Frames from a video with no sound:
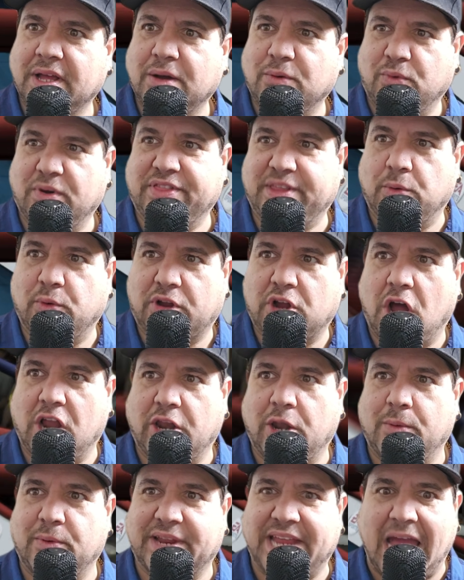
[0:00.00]
when they were
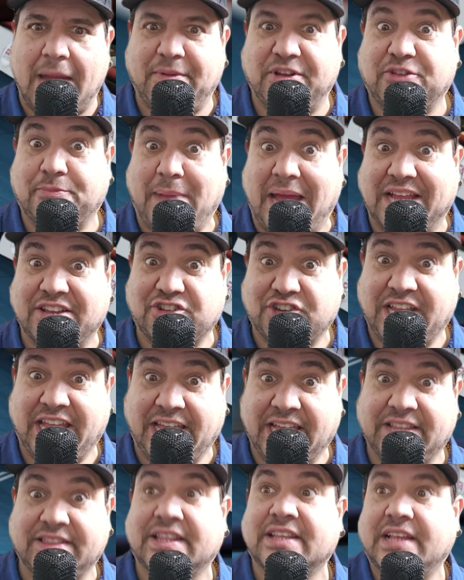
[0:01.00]
calling him Cabbage Patch
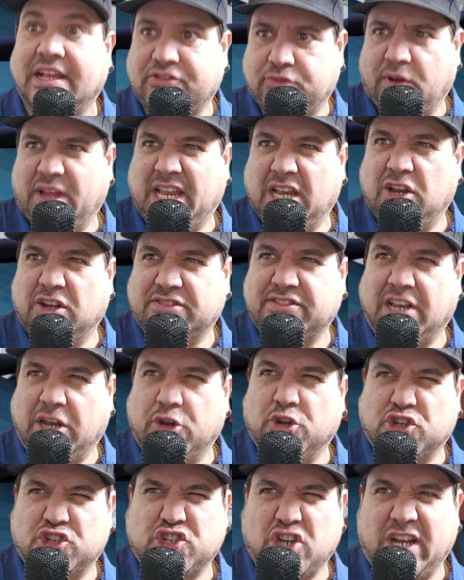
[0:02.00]
Kid? That's why he looks a
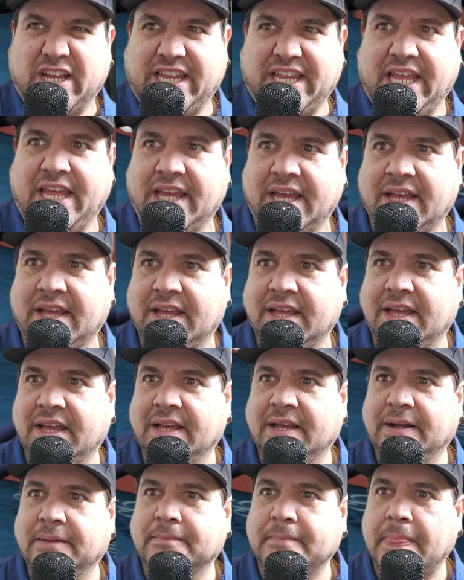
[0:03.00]
little chunky.
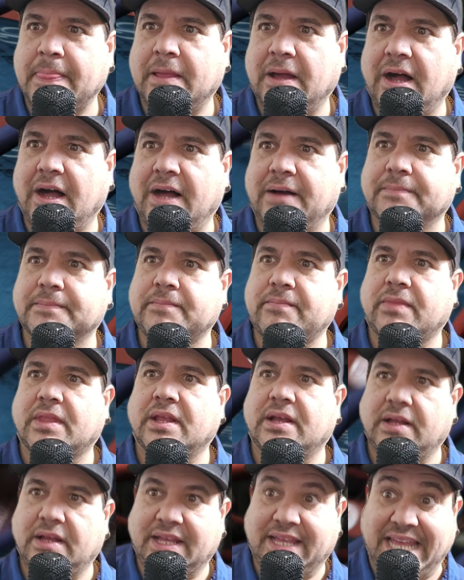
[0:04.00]

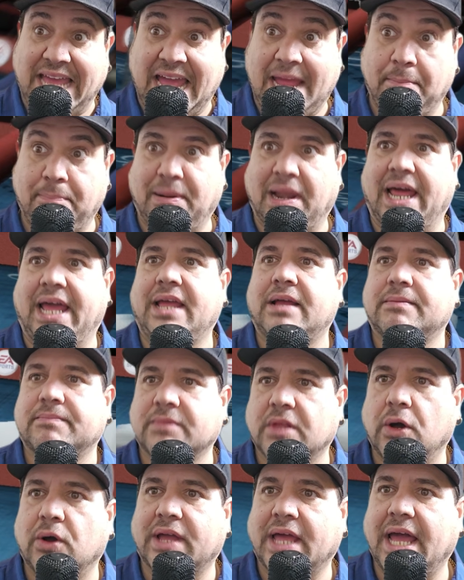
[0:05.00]
Gameplay,
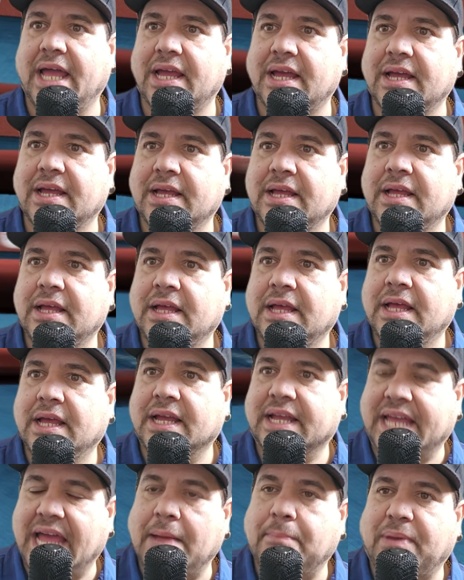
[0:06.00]
okay?
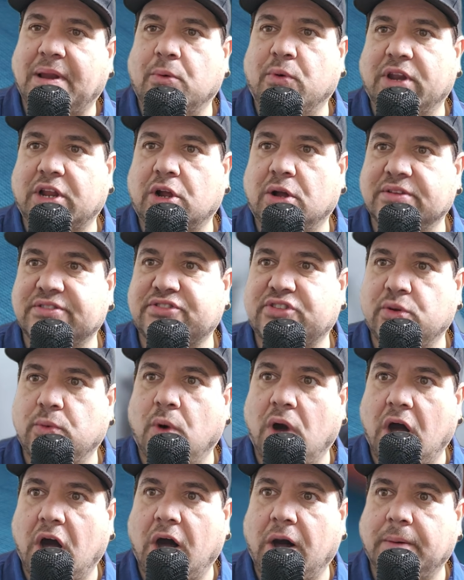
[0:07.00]
Gameplay when it comes
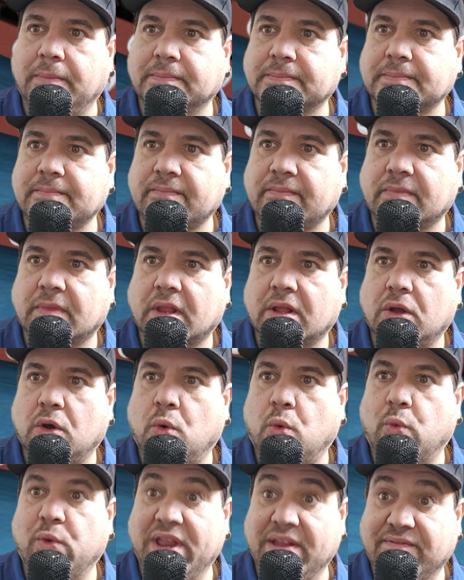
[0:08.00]
to
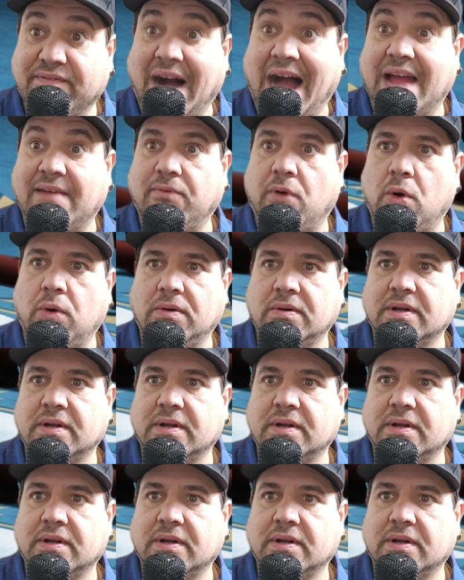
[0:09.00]
Revival,